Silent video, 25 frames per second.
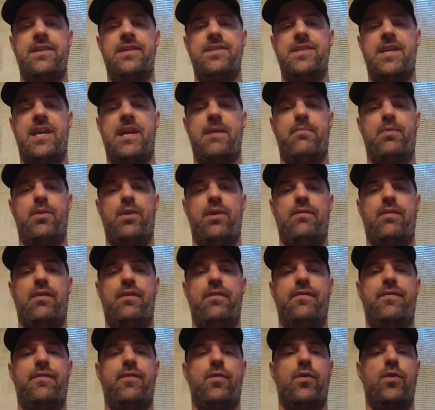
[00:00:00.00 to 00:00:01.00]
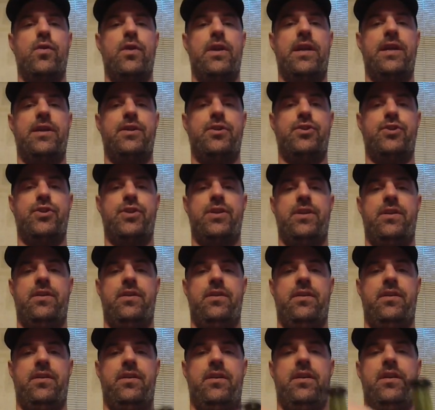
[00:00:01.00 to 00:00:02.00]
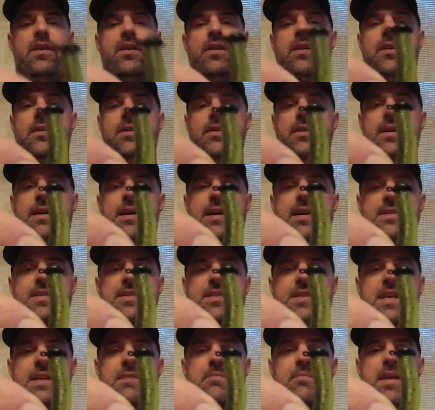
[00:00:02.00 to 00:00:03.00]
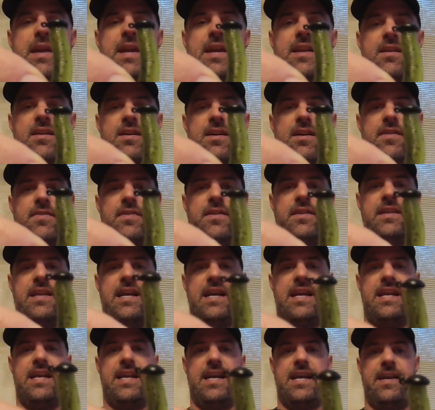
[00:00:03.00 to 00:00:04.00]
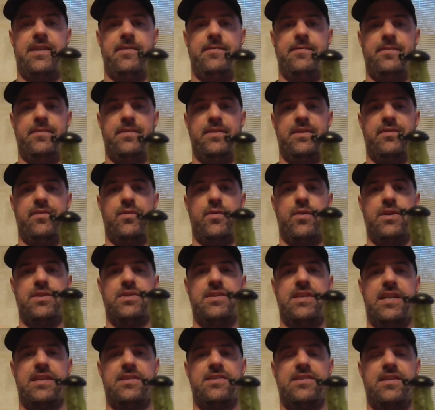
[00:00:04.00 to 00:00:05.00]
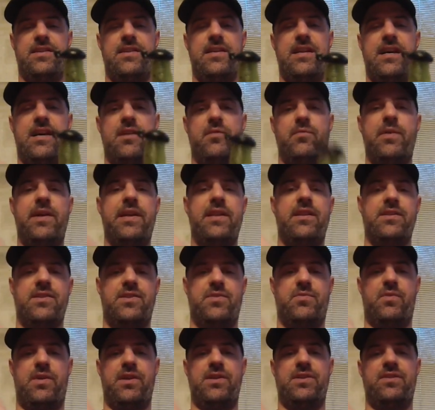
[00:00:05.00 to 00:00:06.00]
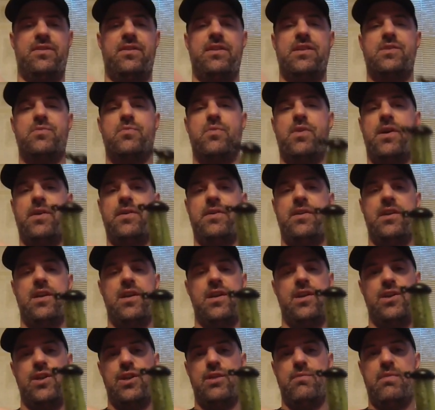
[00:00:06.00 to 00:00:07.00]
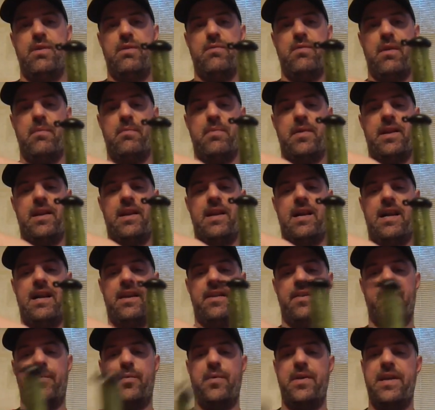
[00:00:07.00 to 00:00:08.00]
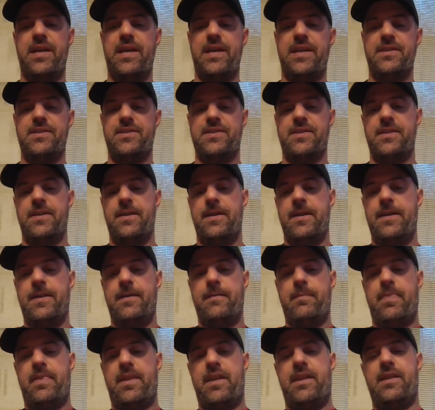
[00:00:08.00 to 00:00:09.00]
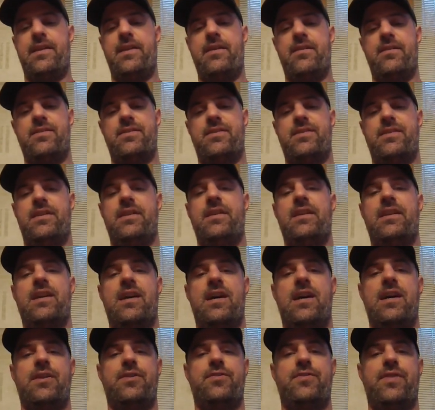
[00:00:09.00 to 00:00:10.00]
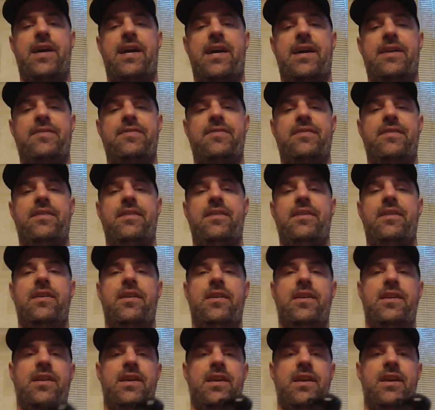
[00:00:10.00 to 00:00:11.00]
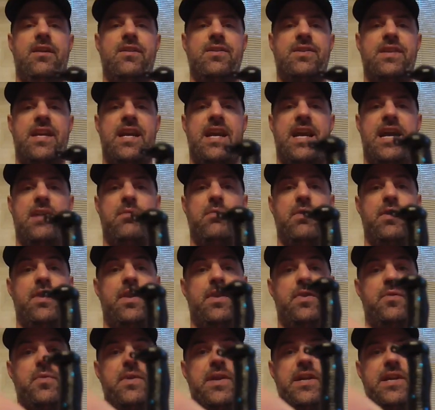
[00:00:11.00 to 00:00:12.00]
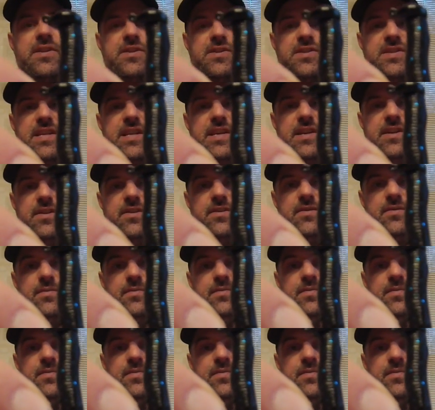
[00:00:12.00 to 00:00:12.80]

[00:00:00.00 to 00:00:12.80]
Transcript: example of a 4-inch stick bait on the Ned head. Of course, that's a non-weedless one. So this one, you'd be ripping it out of the weeds. And here's, in contrast, here's a head with a 3-inch Senko.